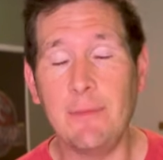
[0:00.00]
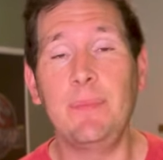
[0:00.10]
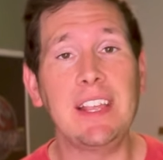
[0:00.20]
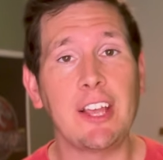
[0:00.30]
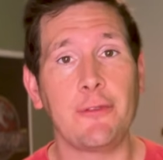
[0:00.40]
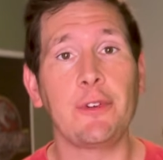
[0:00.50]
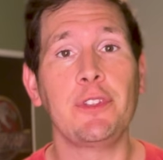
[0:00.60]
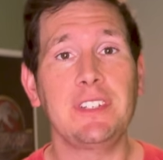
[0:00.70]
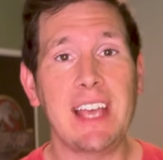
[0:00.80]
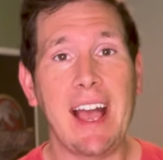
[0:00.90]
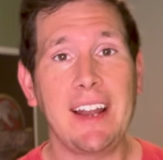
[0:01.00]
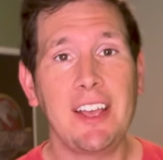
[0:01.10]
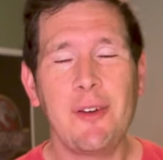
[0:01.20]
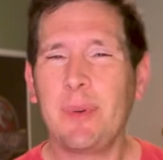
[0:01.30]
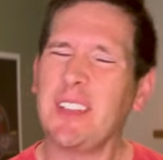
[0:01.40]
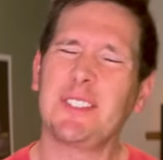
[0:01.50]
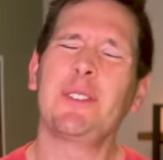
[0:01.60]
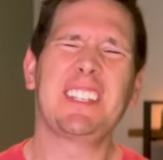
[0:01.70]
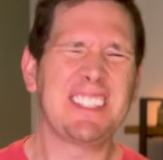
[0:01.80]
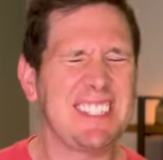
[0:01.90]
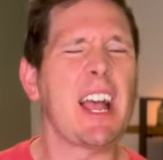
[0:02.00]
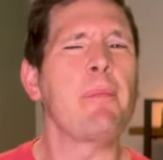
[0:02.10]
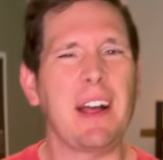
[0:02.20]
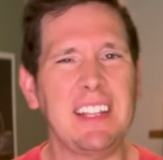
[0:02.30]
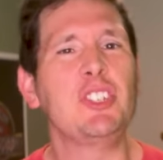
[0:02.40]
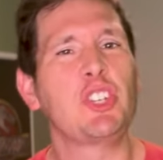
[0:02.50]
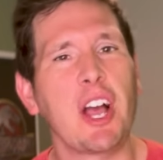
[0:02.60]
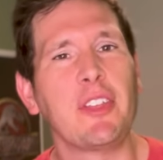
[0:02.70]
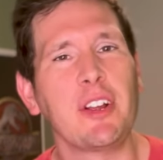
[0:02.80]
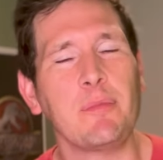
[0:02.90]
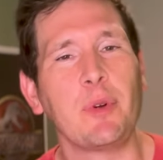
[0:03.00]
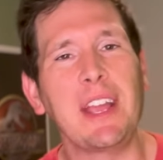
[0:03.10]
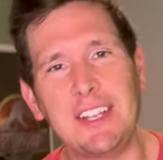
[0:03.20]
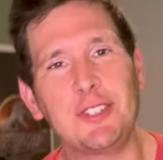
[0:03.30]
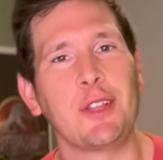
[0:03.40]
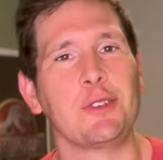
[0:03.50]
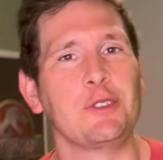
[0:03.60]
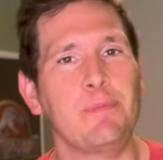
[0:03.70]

and be there for their dad, but also to step on each other and break each other's